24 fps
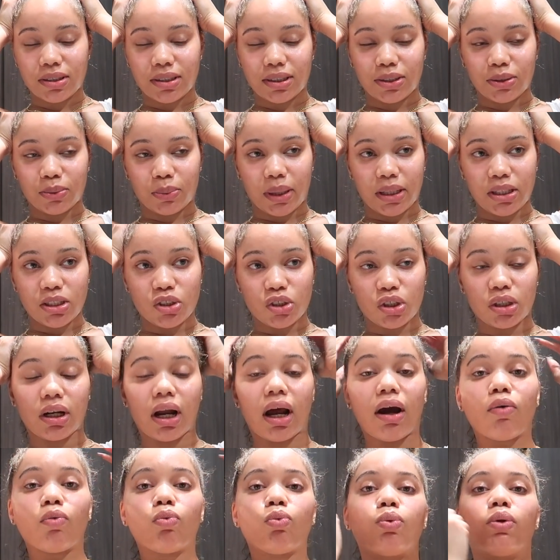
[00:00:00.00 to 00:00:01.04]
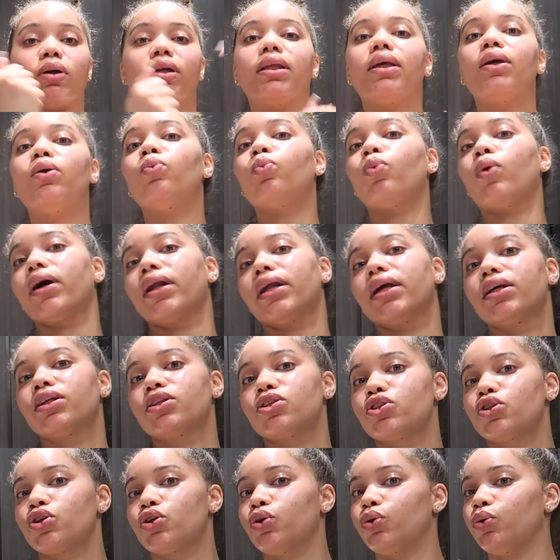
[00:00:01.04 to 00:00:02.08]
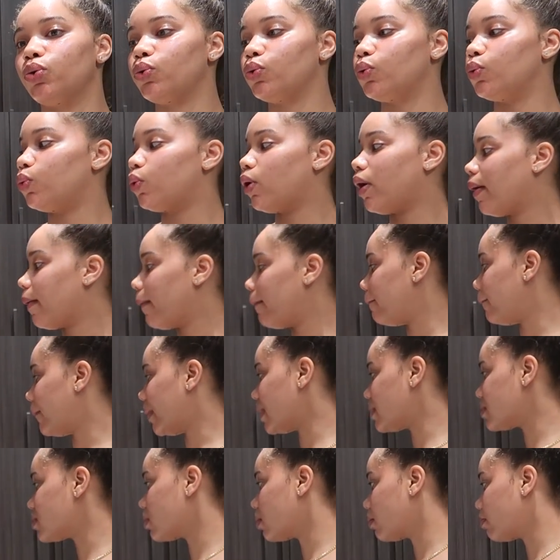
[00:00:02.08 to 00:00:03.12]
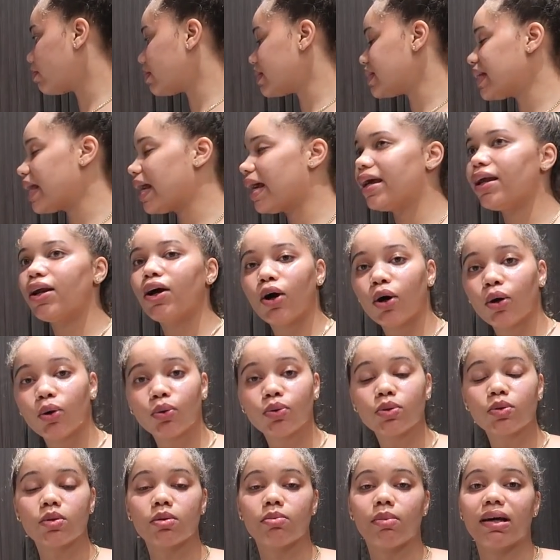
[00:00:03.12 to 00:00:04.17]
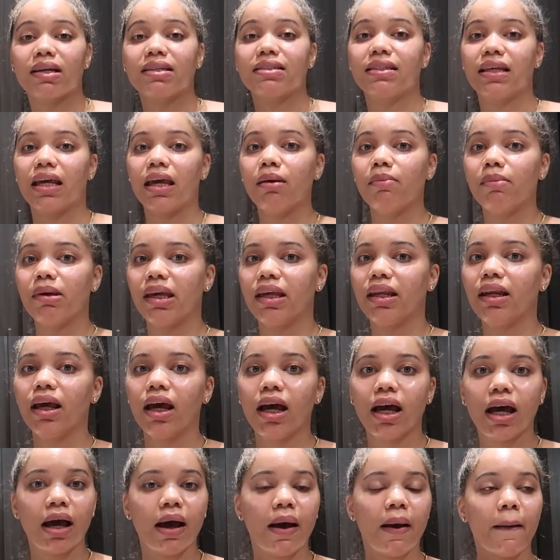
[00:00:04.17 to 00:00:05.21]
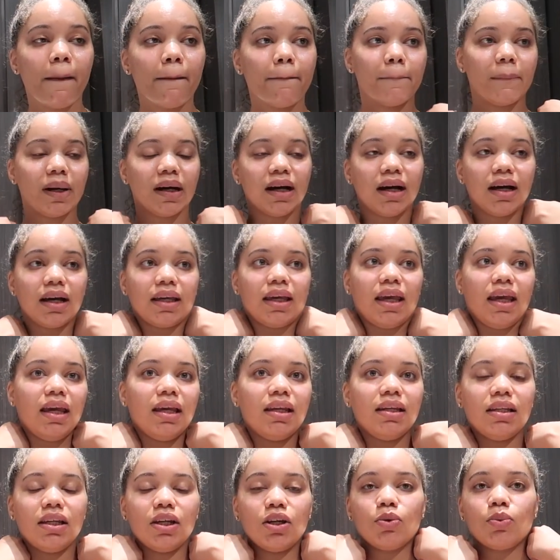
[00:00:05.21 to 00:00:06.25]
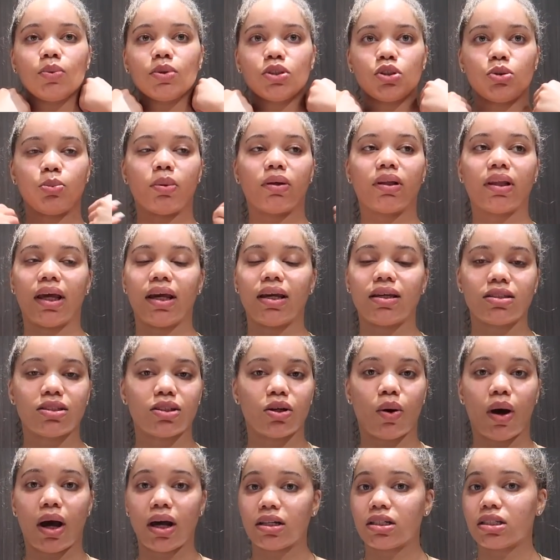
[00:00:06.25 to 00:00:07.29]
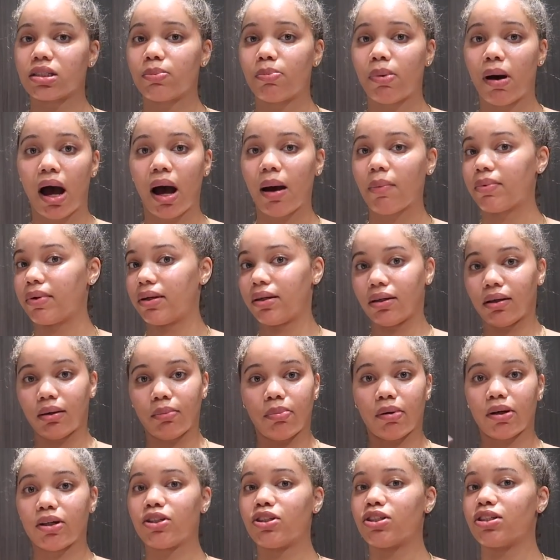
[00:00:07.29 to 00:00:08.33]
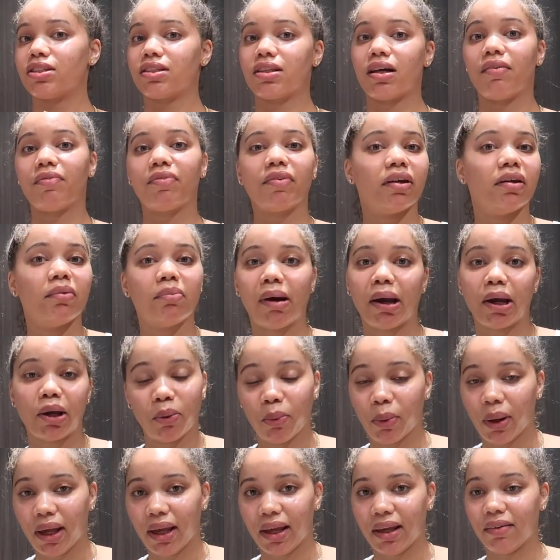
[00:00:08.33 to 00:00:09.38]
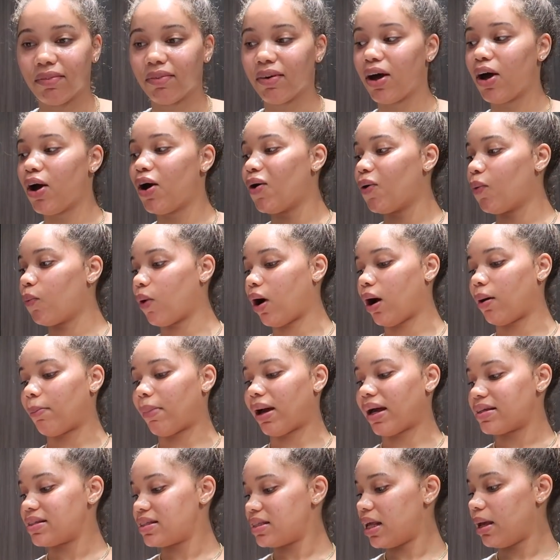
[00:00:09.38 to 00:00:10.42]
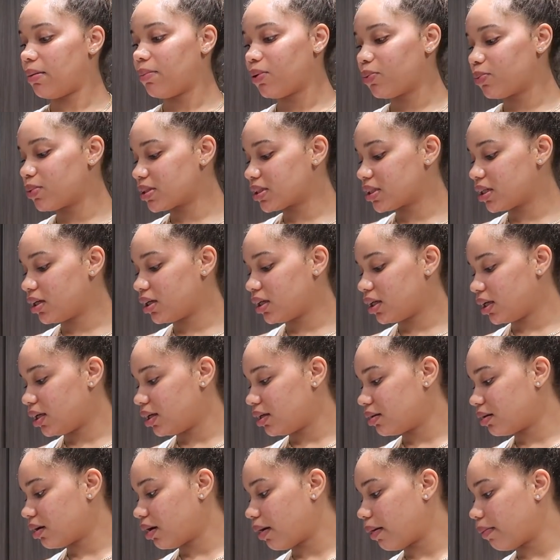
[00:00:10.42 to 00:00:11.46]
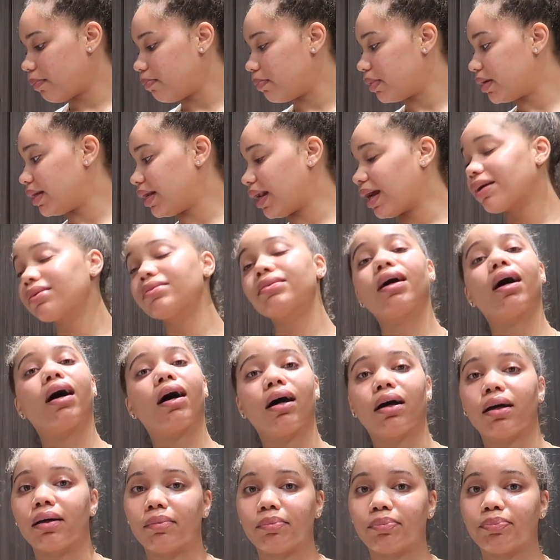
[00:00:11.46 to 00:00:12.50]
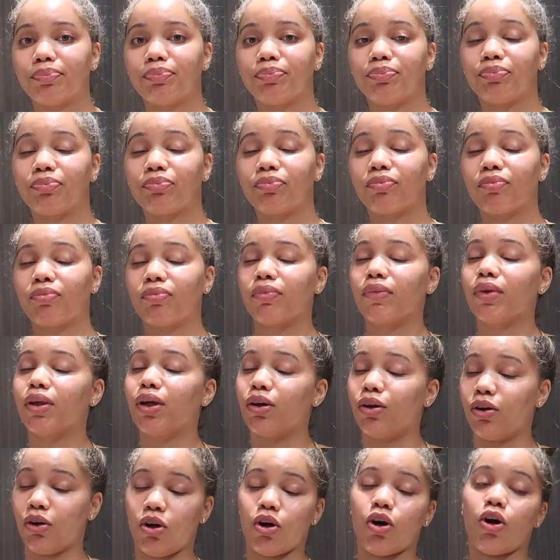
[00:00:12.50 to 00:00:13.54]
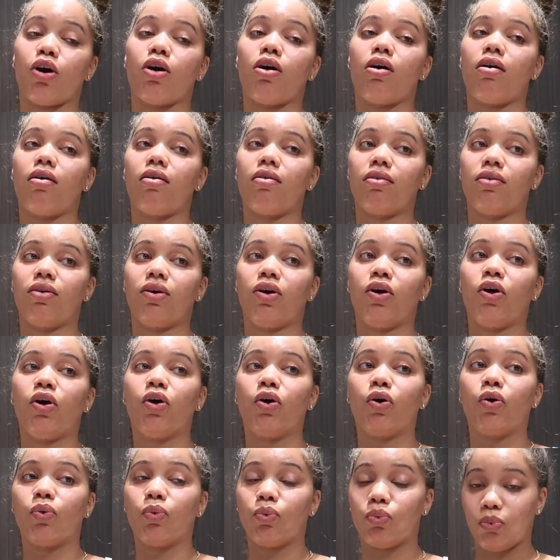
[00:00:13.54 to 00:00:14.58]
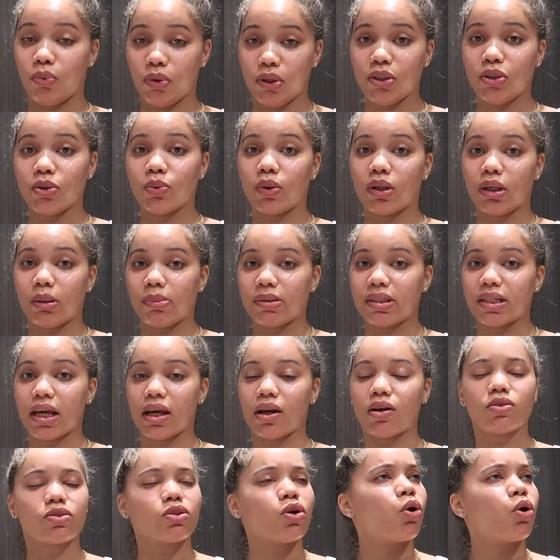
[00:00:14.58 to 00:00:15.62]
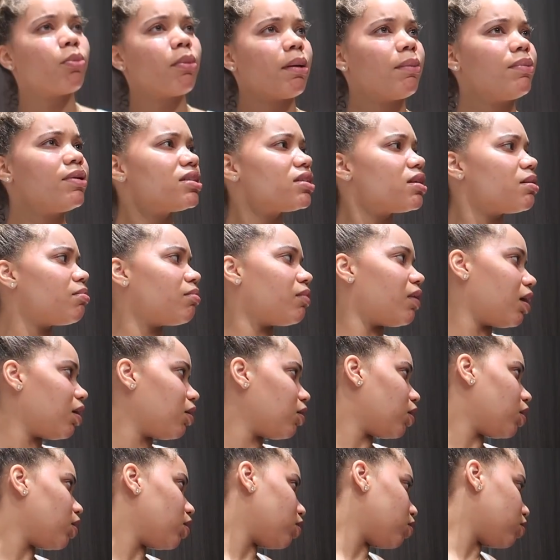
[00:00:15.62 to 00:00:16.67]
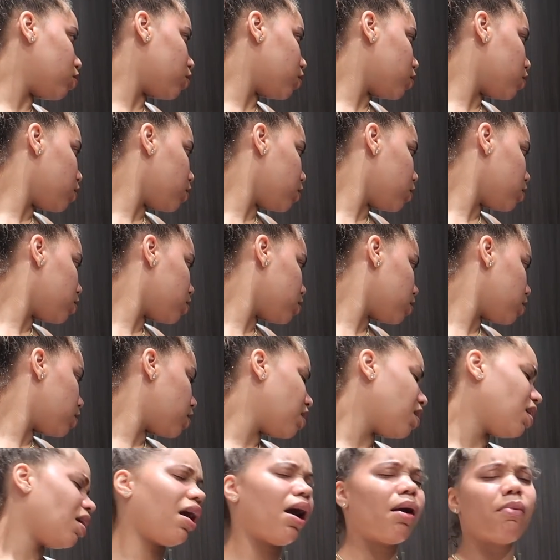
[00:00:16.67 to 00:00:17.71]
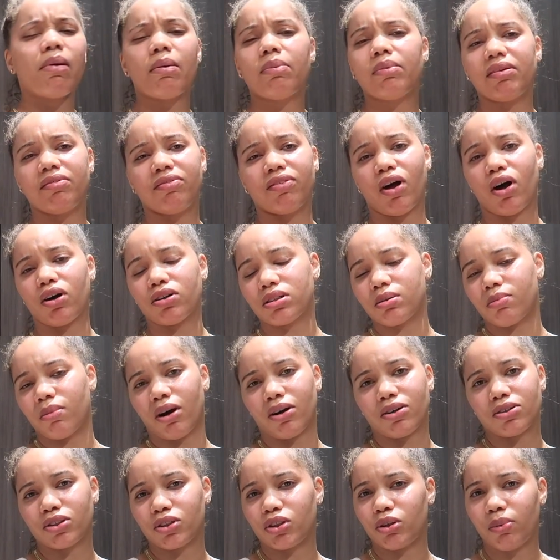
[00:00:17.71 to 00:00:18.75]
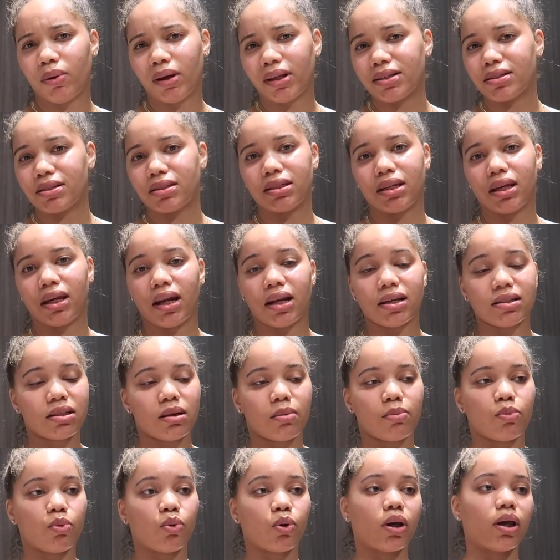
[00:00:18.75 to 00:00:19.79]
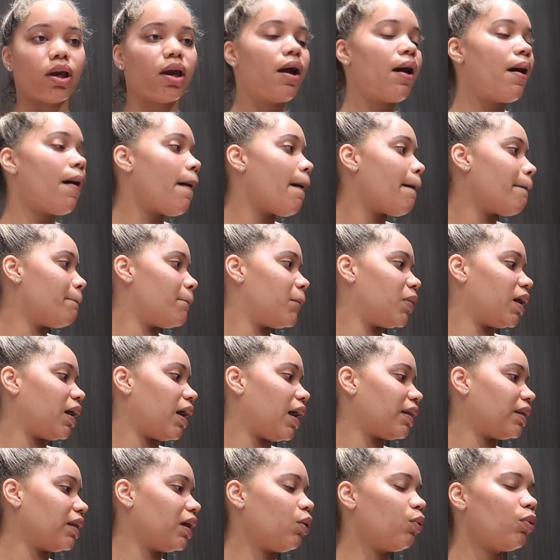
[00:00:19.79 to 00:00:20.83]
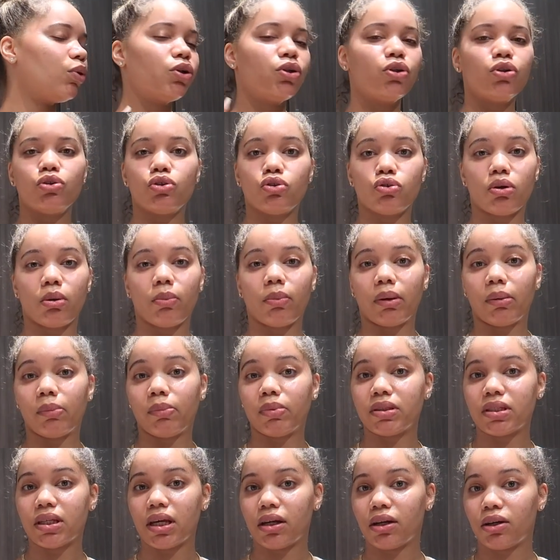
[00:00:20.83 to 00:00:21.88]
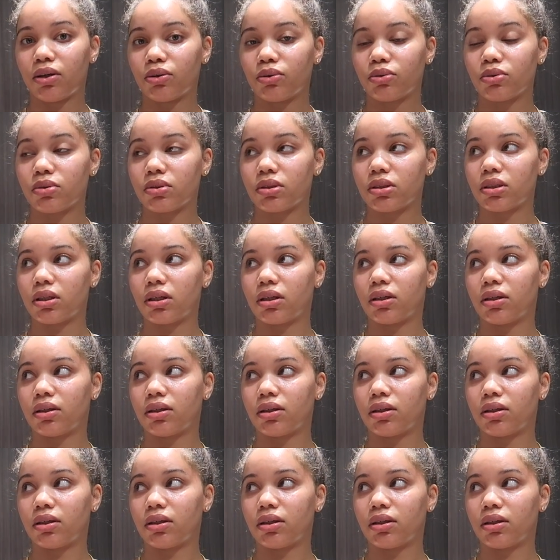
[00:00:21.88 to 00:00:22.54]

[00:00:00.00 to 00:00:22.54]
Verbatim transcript: situation i really wanted to make some potatoes with my salmon but again, dinner was super late, so I just popped a bunch of stuff in the microwave while my salmon was cooking. But next time, girl, we doing the potatoes. maybe tomorrow. I'll probably vlog tomorrow, so you probably see it at some point. But I think I want to do shrimp and potatoes.